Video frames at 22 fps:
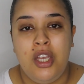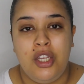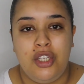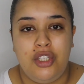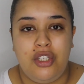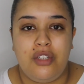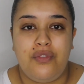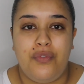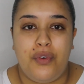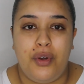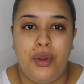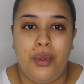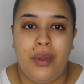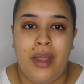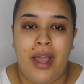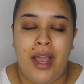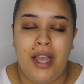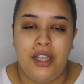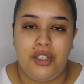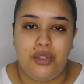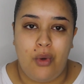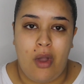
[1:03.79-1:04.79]
just for you
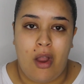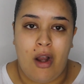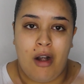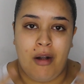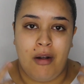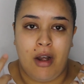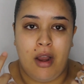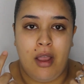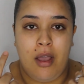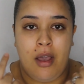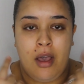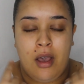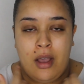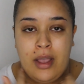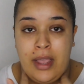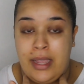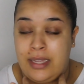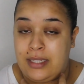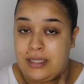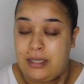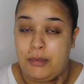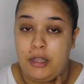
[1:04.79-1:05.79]
guys who are
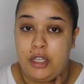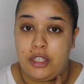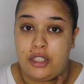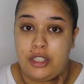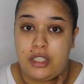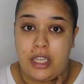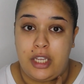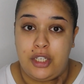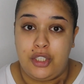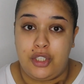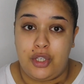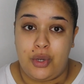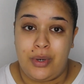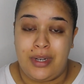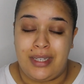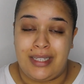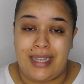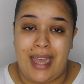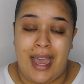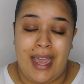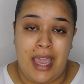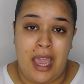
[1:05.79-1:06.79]
a similar skin tone
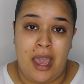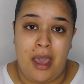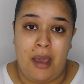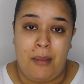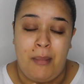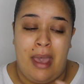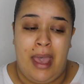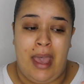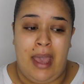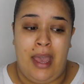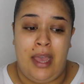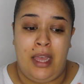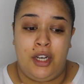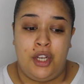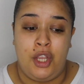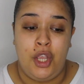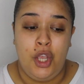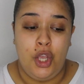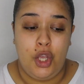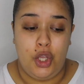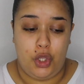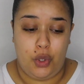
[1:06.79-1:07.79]
as I am and
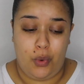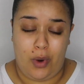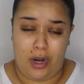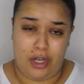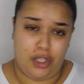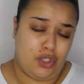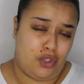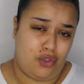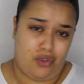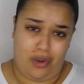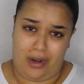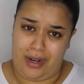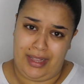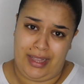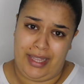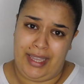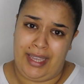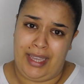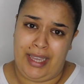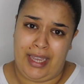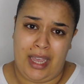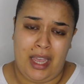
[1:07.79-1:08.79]
you are
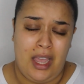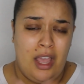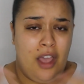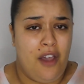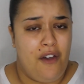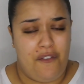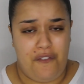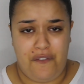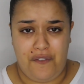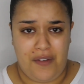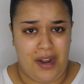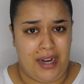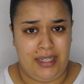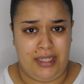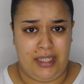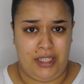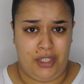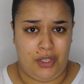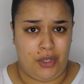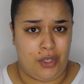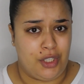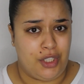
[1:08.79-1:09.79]
struggling
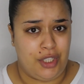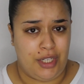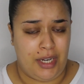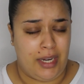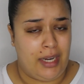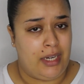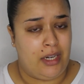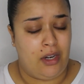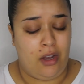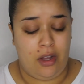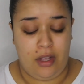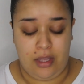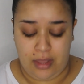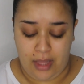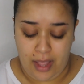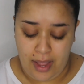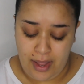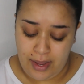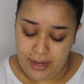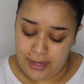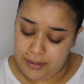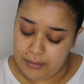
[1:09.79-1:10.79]
finding your shade
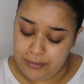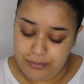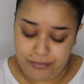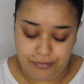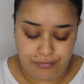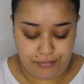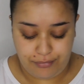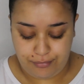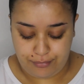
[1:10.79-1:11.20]
online.